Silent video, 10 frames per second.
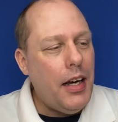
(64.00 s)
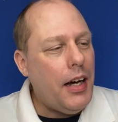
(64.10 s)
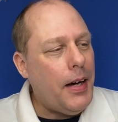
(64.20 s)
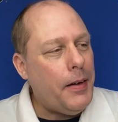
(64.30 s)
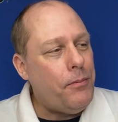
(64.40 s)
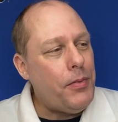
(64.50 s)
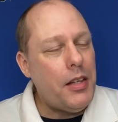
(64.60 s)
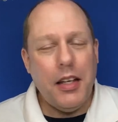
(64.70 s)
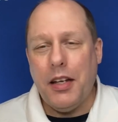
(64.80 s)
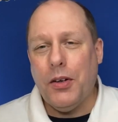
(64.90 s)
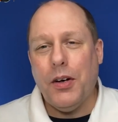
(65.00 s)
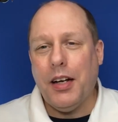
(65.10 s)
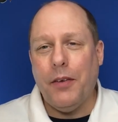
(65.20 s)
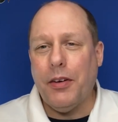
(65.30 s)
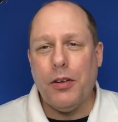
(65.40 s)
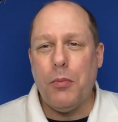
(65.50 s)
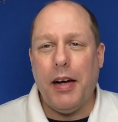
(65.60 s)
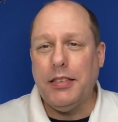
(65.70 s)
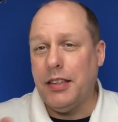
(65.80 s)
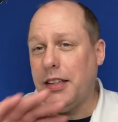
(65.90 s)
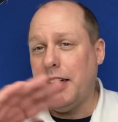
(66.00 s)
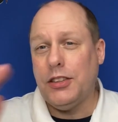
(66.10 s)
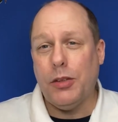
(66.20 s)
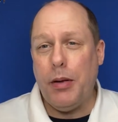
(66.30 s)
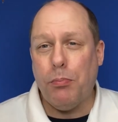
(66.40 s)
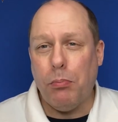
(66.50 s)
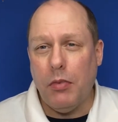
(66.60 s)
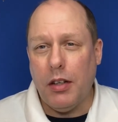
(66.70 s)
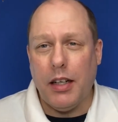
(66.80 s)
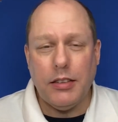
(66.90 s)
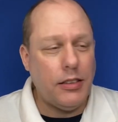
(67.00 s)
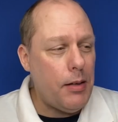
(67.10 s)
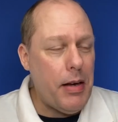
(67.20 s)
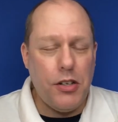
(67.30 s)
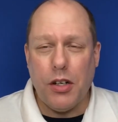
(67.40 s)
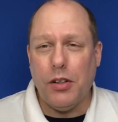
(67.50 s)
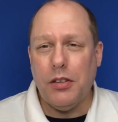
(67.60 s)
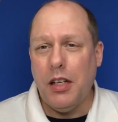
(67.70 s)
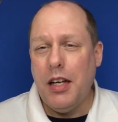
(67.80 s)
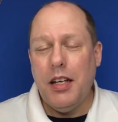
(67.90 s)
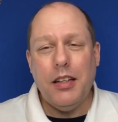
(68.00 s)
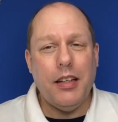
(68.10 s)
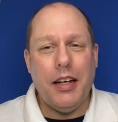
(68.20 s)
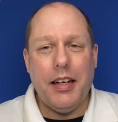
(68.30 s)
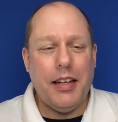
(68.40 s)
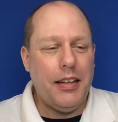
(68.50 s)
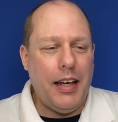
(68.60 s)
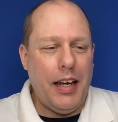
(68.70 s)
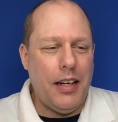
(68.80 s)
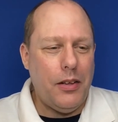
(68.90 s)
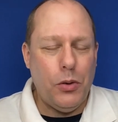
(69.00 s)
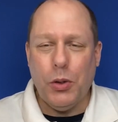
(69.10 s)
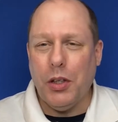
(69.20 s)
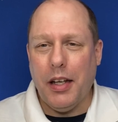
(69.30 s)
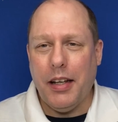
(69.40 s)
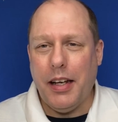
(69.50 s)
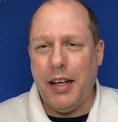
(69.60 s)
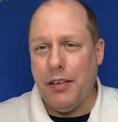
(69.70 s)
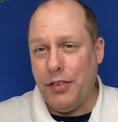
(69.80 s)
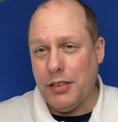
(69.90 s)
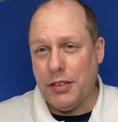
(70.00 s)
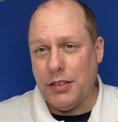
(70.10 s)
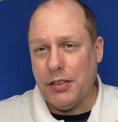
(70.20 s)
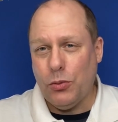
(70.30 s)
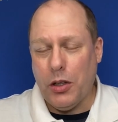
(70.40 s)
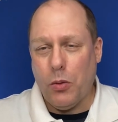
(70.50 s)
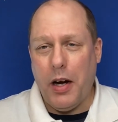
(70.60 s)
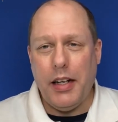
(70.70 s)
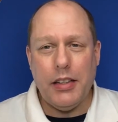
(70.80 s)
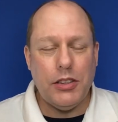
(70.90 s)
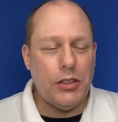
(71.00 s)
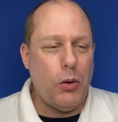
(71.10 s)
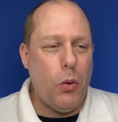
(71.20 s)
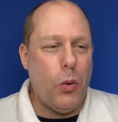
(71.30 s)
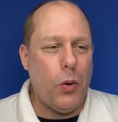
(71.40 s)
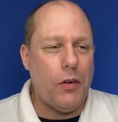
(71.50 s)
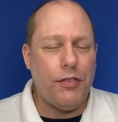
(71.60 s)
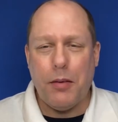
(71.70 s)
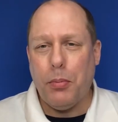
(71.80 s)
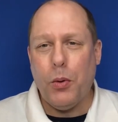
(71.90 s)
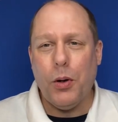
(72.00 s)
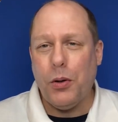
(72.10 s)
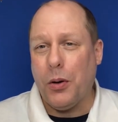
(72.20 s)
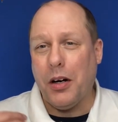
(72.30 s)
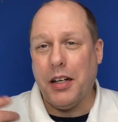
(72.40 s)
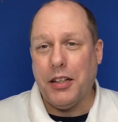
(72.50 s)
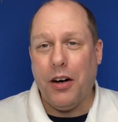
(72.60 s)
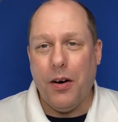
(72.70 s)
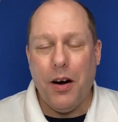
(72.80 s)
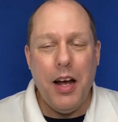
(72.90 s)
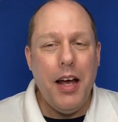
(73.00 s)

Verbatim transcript: Um, you know, coming from the mindset that it should be uh, symmetrical, like an ukulele if it's with a radius, or fretboard, or a guitar